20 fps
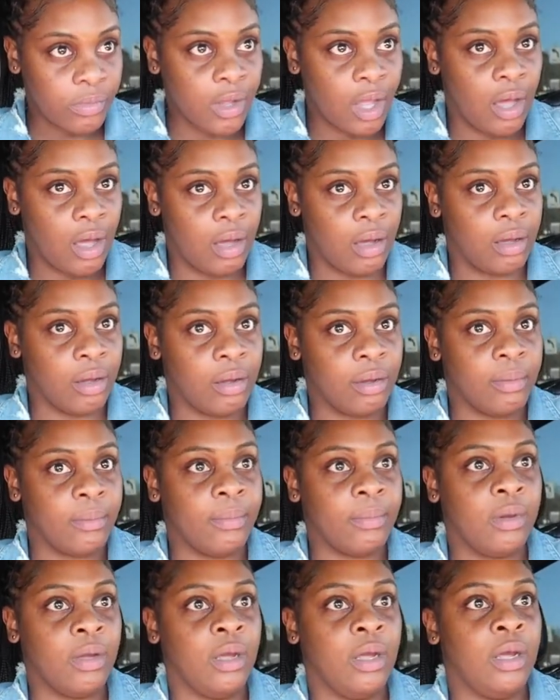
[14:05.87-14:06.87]

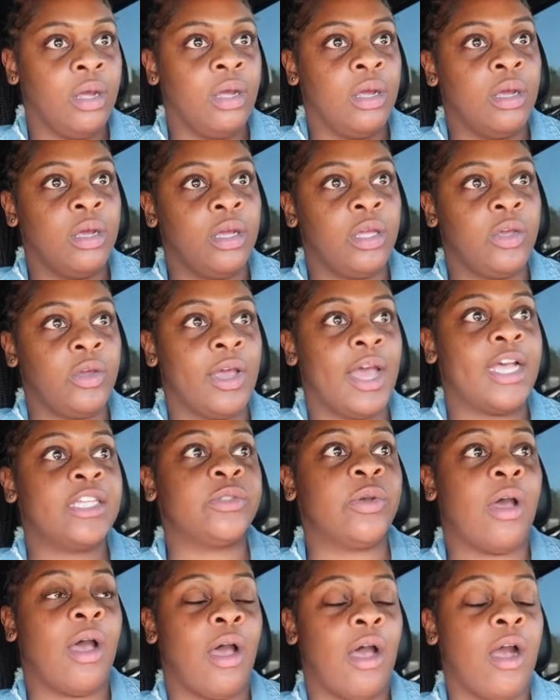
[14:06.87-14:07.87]
Um, you guys
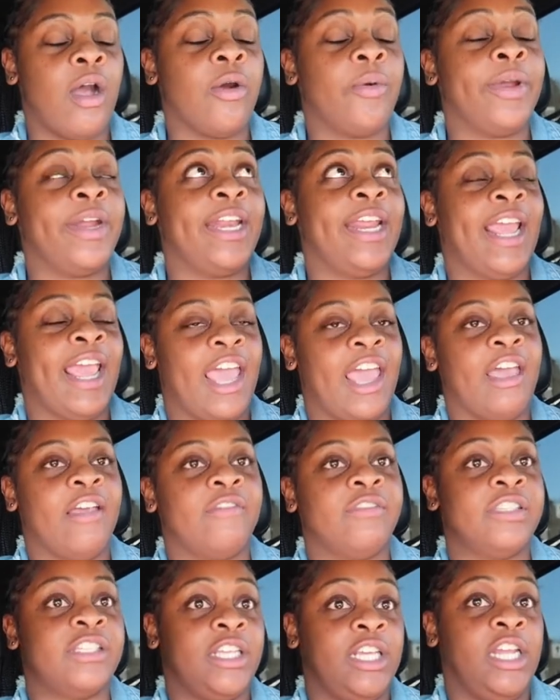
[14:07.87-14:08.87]
will already
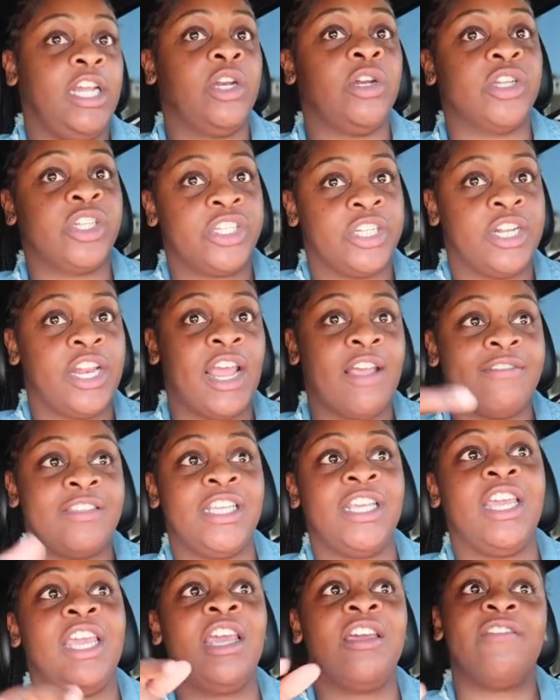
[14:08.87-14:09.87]
have seen or should have
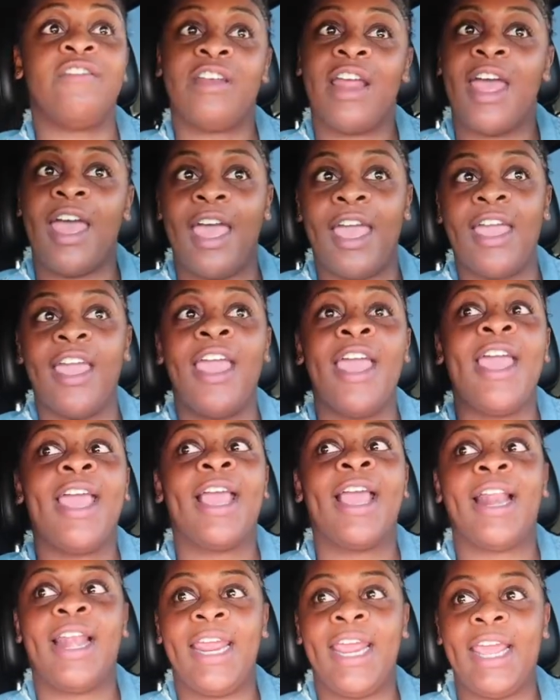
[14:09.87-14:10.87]
seen. If not,
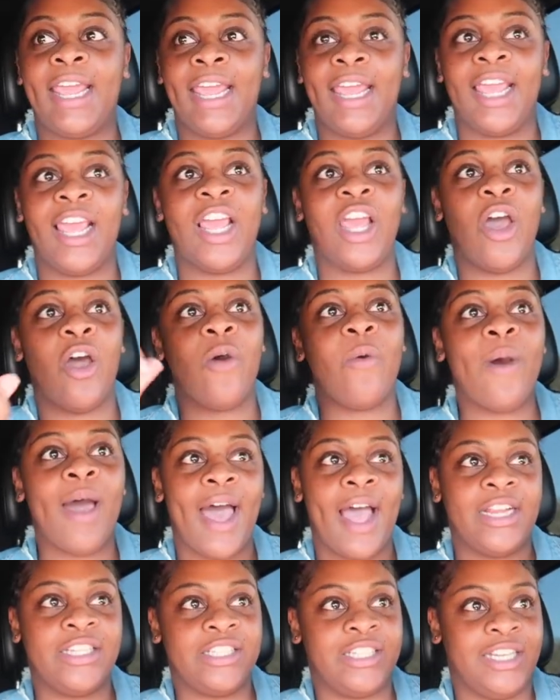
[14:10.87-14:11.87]
click it. Go
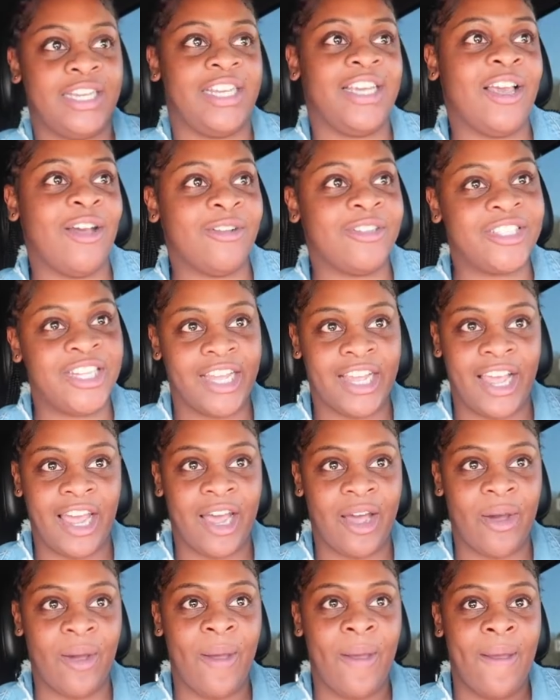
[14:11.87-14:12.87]
watch it. Go check
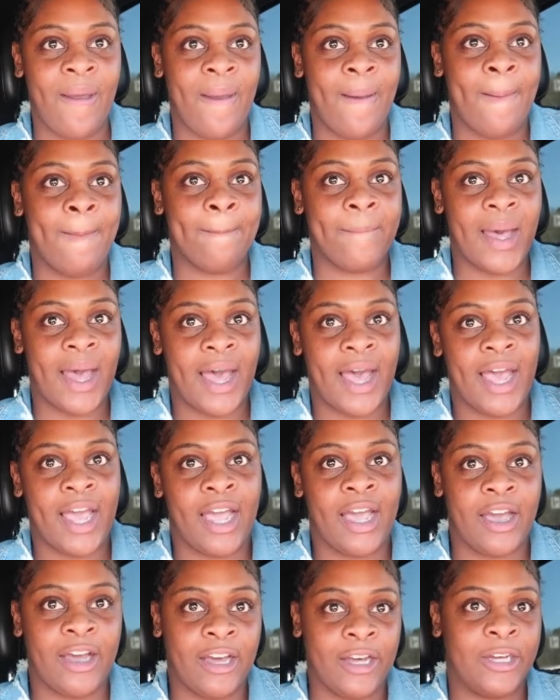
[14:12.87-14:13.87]
out
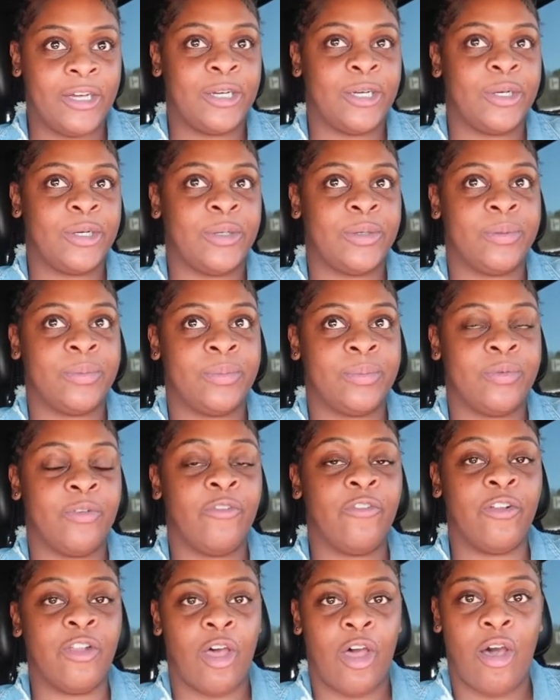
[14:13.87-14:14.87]
my um,
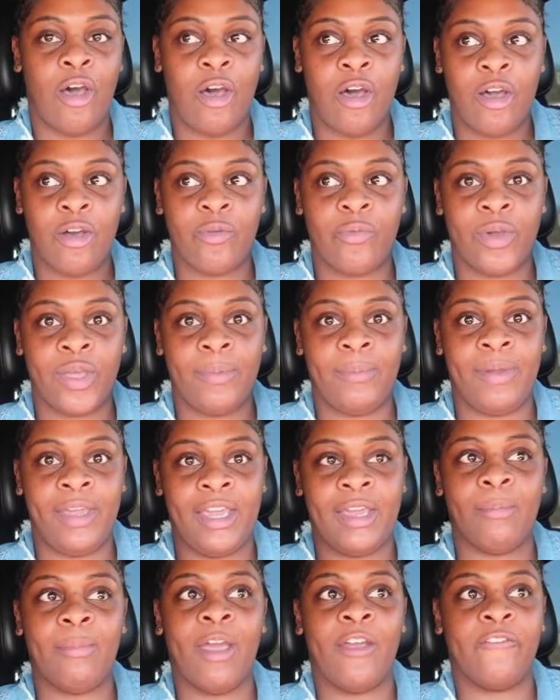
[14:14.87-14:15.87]
vlog when
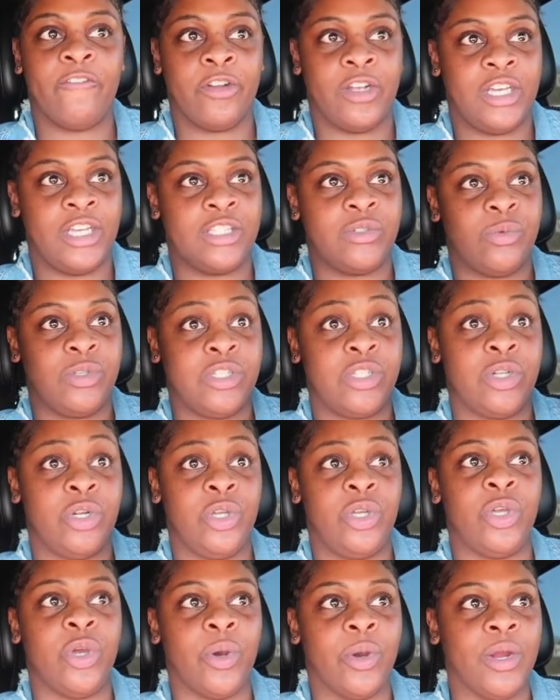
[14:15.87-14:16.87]
me and my friends went to New
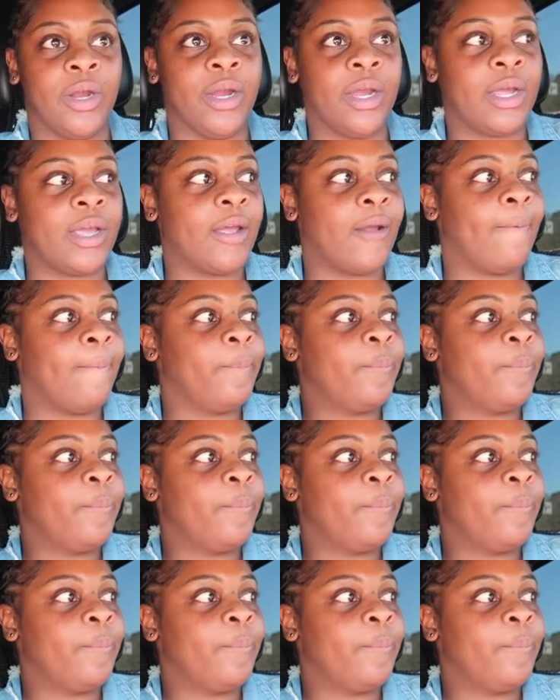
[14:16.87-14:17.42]
York.